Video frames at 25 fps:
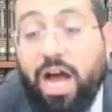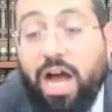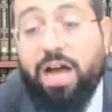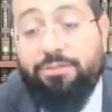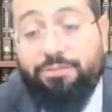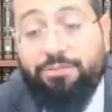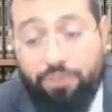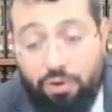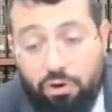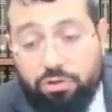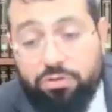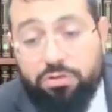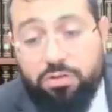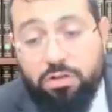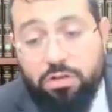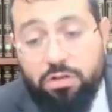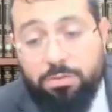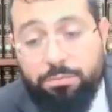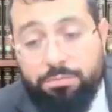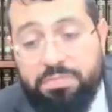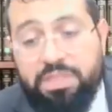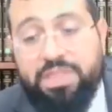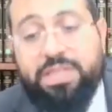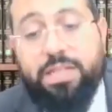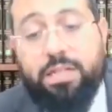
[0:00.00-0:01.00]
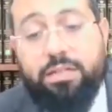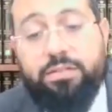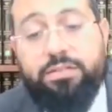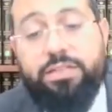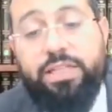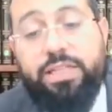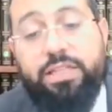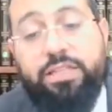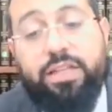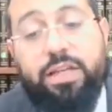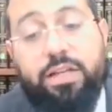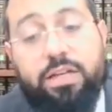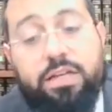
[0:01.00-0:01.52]
Avot, mikal
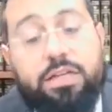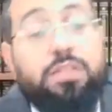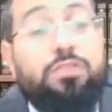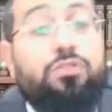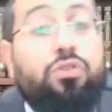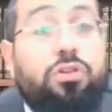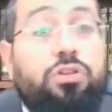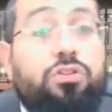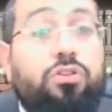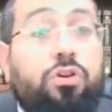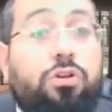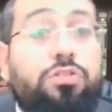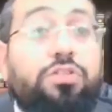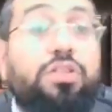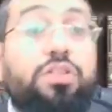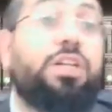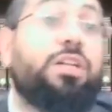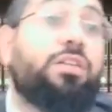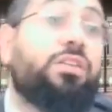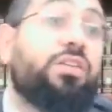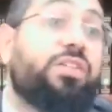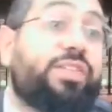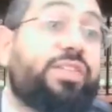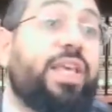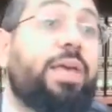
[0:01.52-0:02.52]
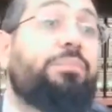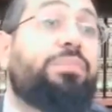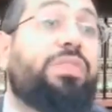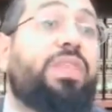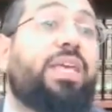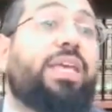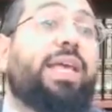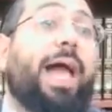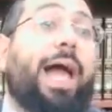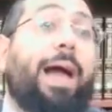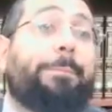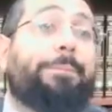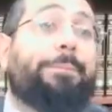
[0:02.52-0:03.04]
katoladot. The same
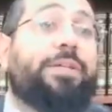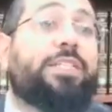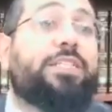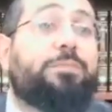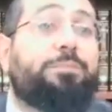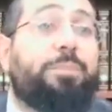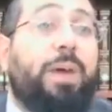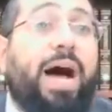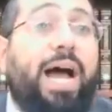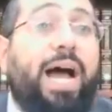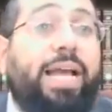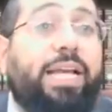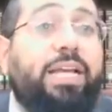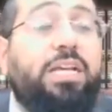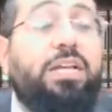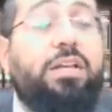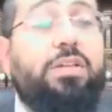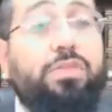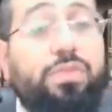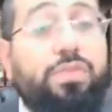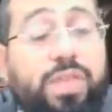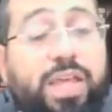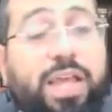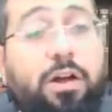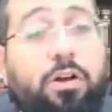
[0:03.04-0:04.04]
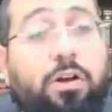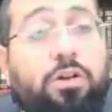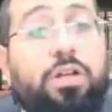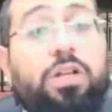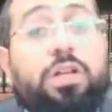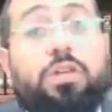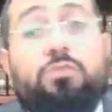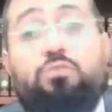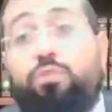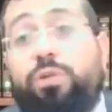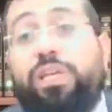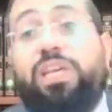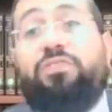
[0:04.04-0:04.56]
thing happens by there.
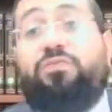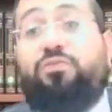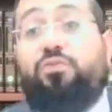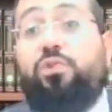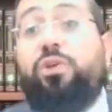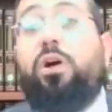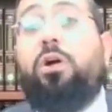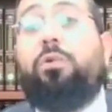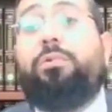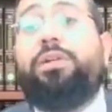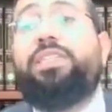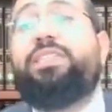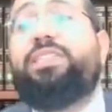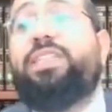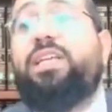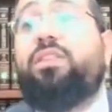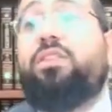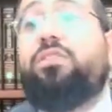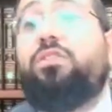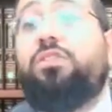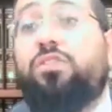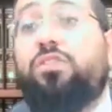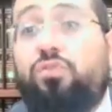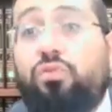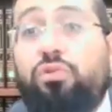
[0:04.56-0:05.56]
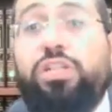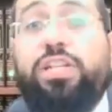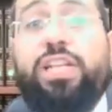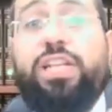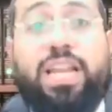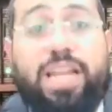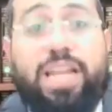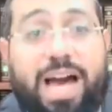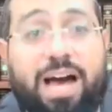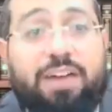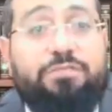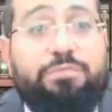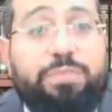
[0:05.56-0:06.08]
We we already said that there's
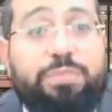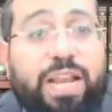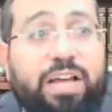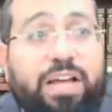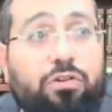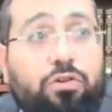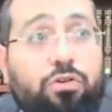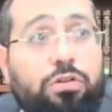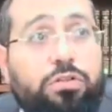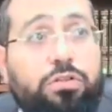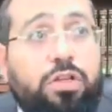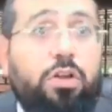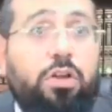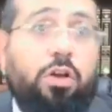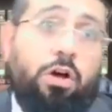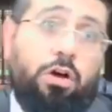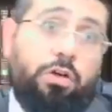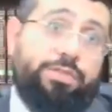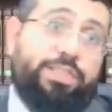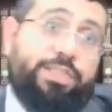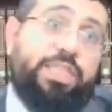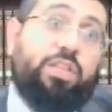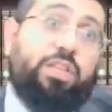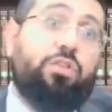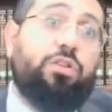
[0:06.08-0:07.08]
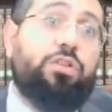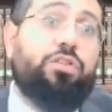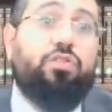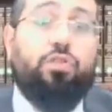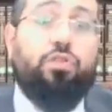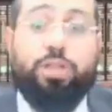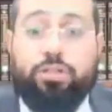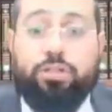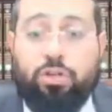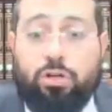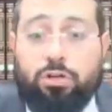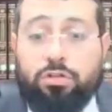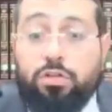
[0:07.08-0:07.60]
39 av melachot. Obviously, there's
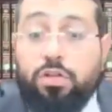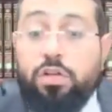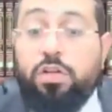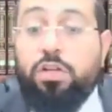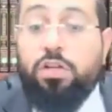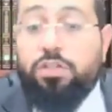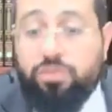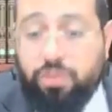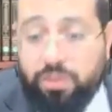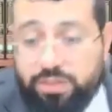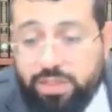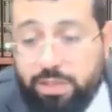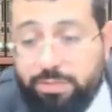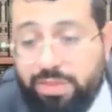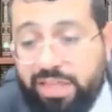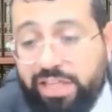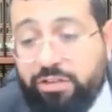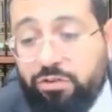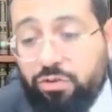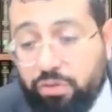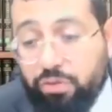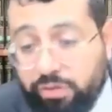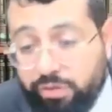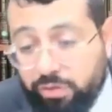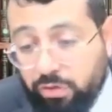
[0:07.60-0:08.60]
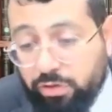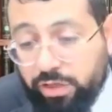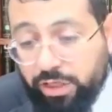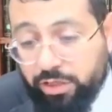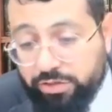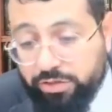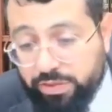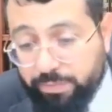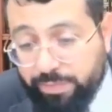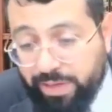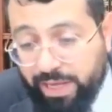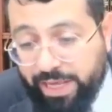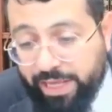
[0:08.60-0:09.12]
toladot. So the same thing,
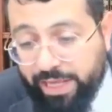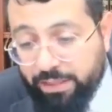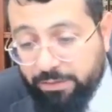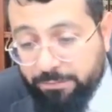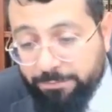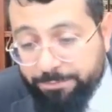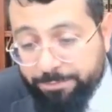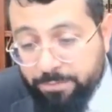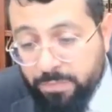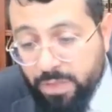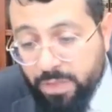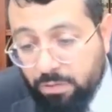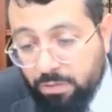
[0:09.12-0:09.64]
toladot to my hand,